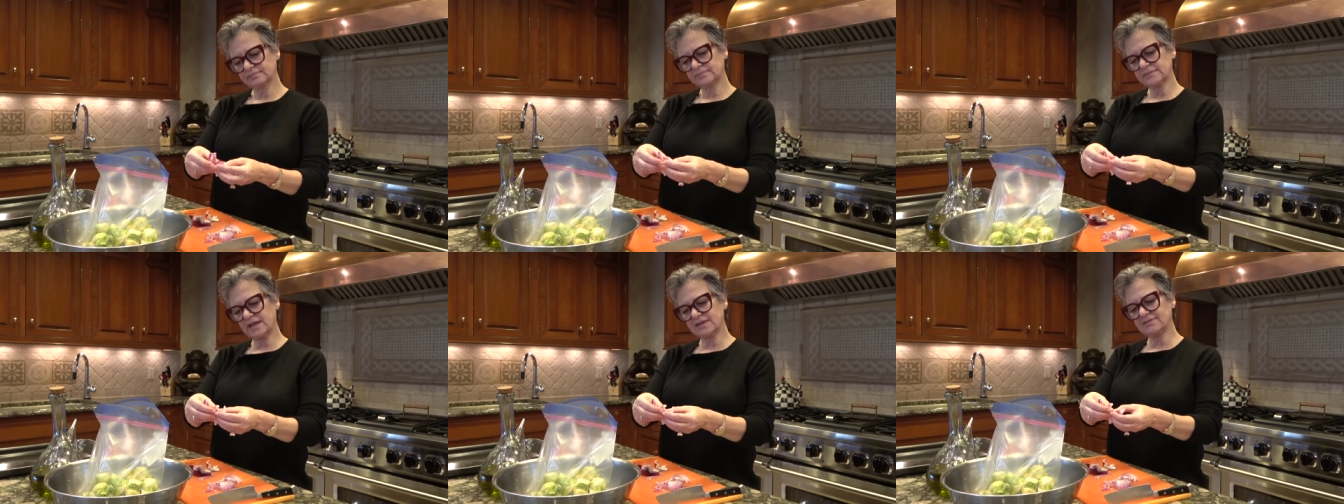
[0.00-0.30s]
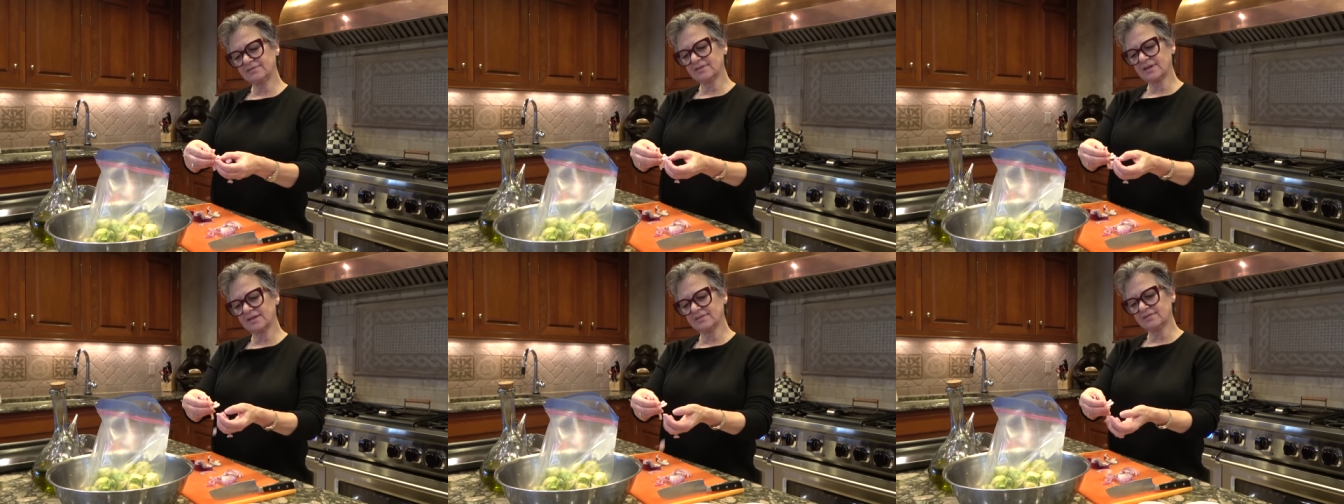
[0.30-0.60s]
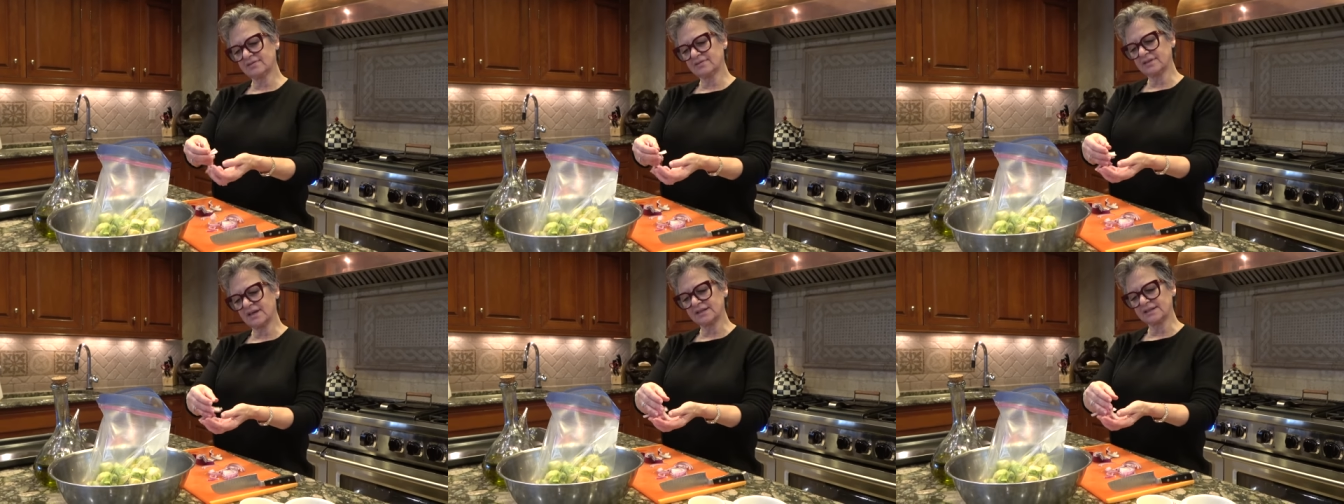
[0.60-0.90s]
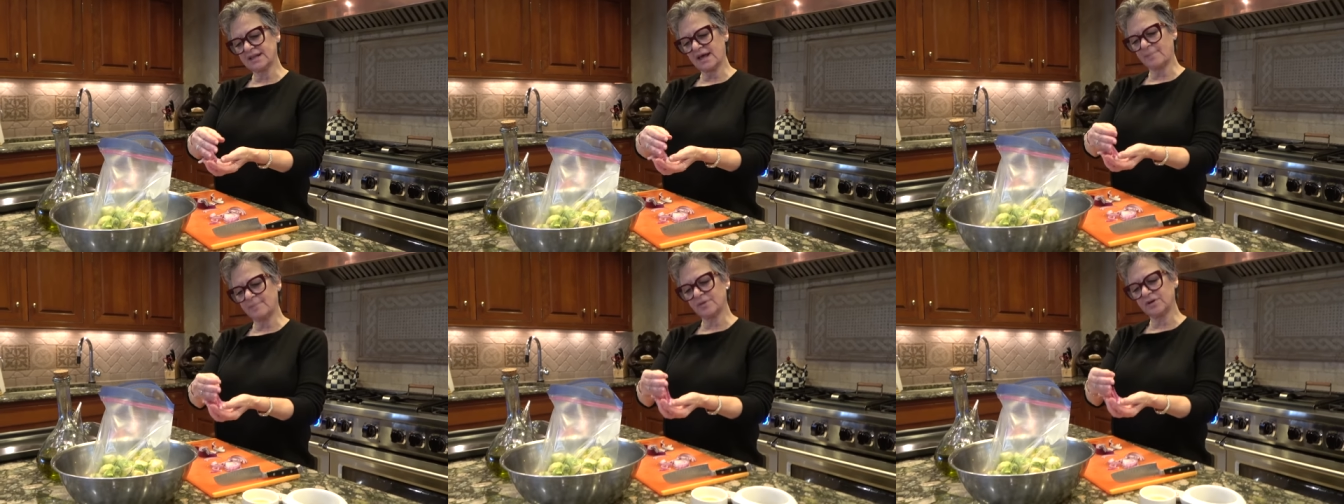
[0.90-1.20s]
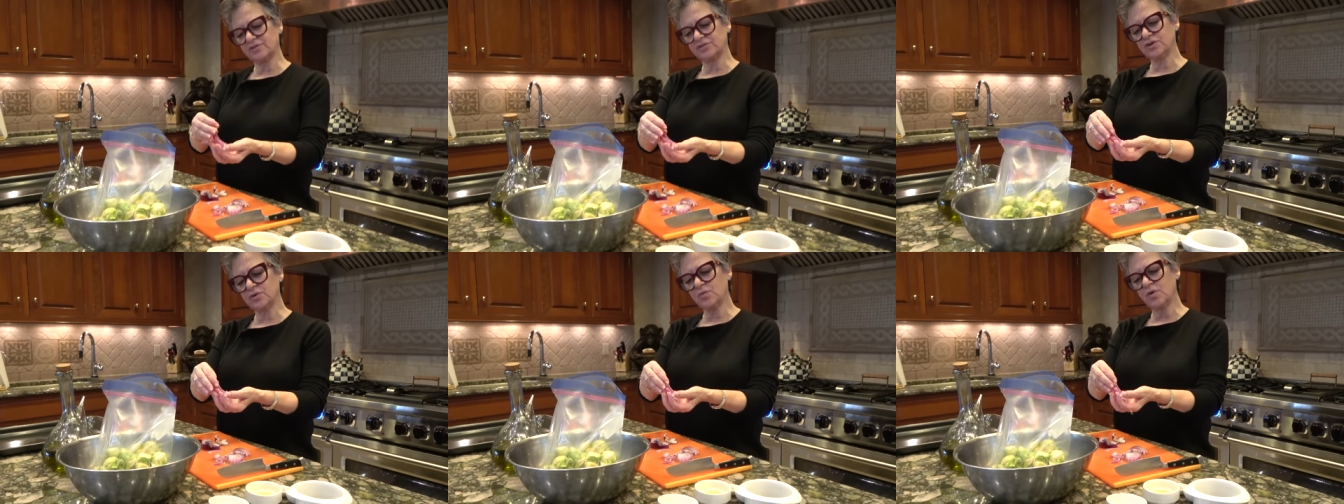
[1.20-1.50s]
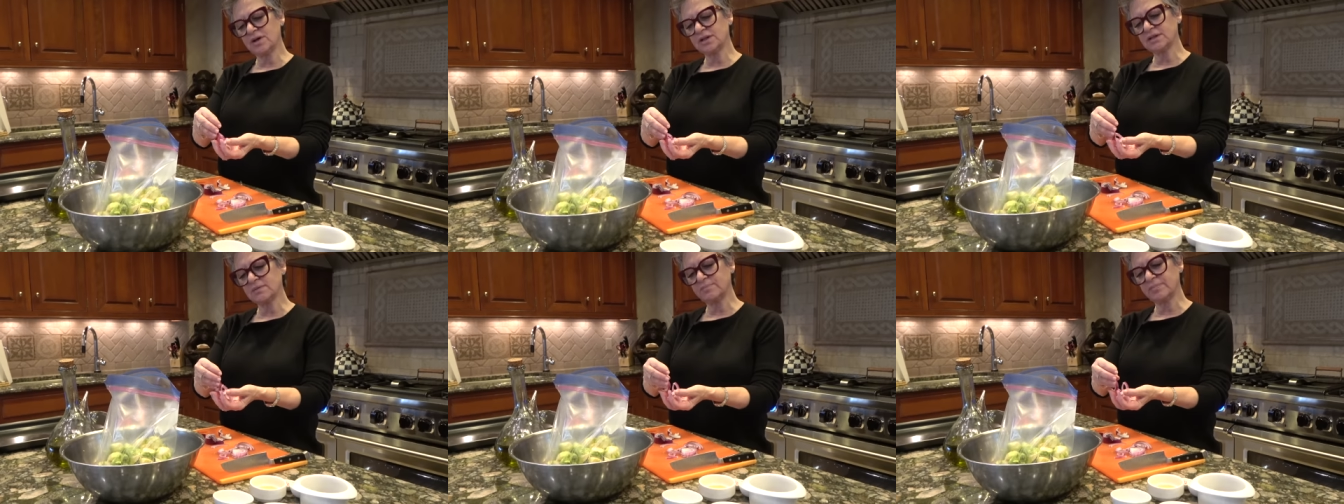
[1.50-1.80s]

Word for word: nice slices like that because you want the